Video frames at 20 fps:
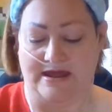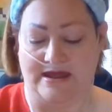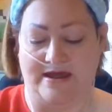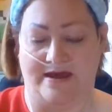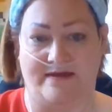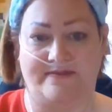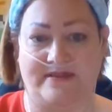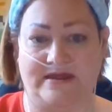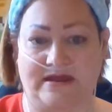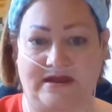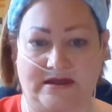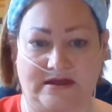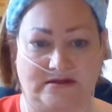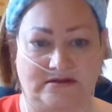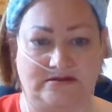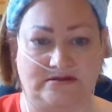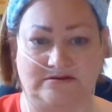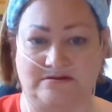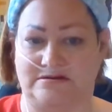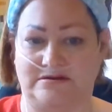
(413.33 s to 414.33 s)
and then
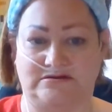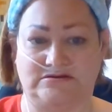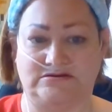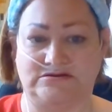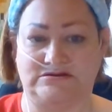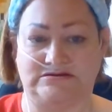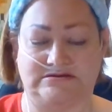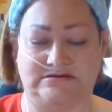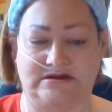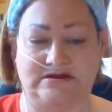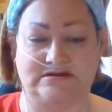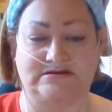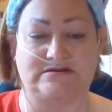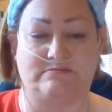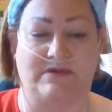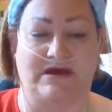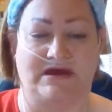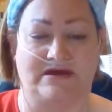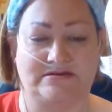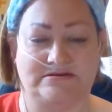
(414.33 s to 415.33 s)
it's a
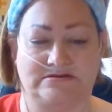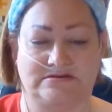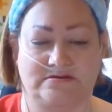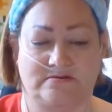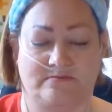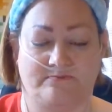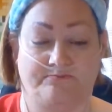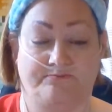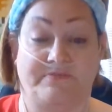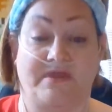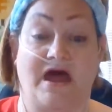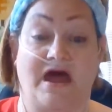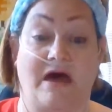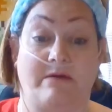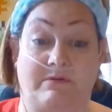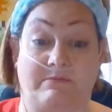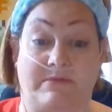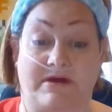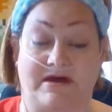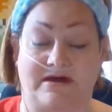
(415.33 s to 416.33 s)
mess.
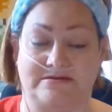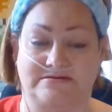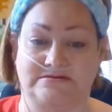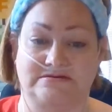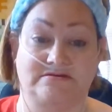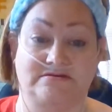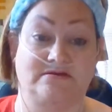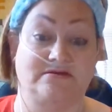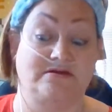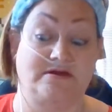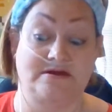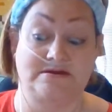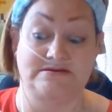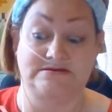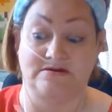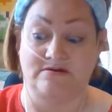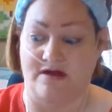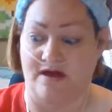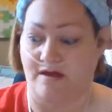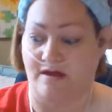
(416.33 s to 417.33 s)
I'm a mess. It's
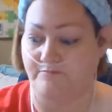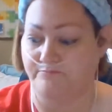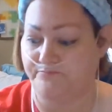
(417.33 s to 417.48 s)
okay.